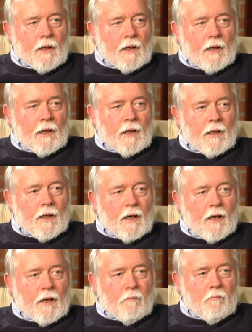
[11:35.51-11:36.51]
Uh,
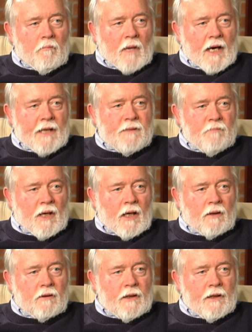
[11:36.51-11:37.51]
a
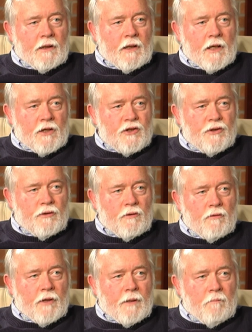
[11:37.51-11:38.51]
mind-boggling
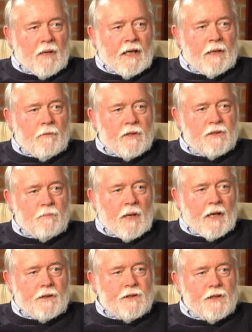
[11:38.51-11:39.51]
issue in many
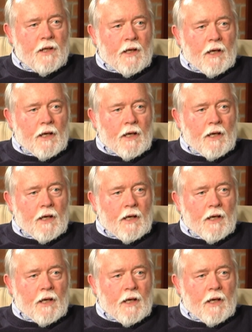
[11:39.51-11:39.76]
respects.